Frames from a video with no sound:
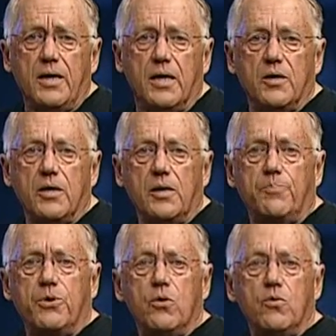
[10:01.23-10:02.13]
In the
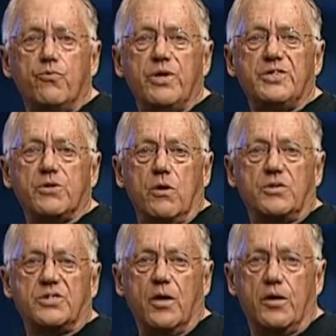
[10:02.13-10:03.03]
Pew
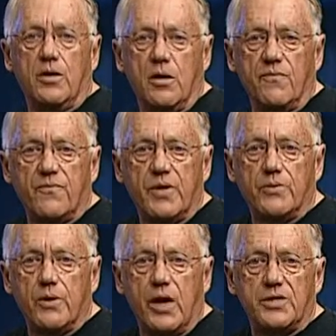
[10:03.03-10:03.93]
Research study of
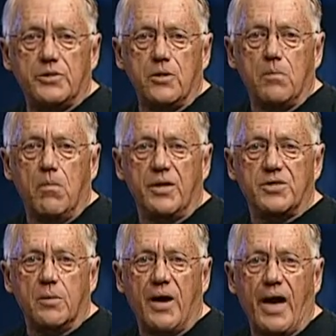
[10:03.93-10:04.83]
international Muslim